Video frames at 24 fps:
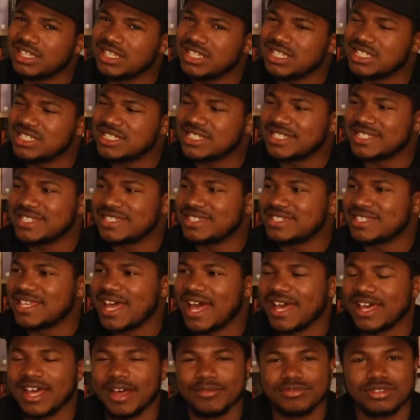is
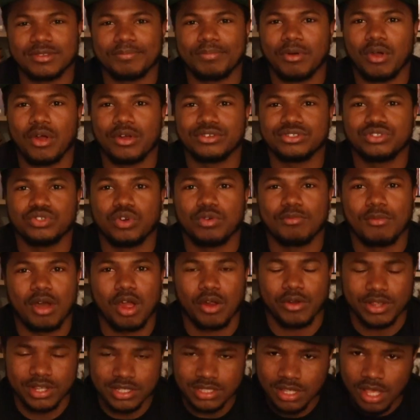not up to par to
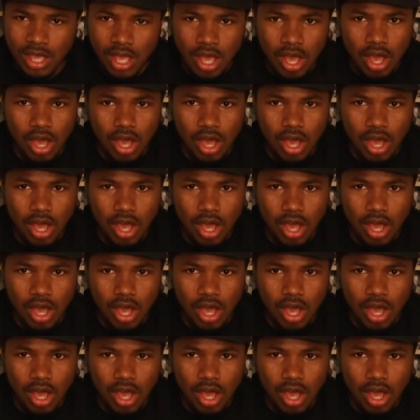Omari's.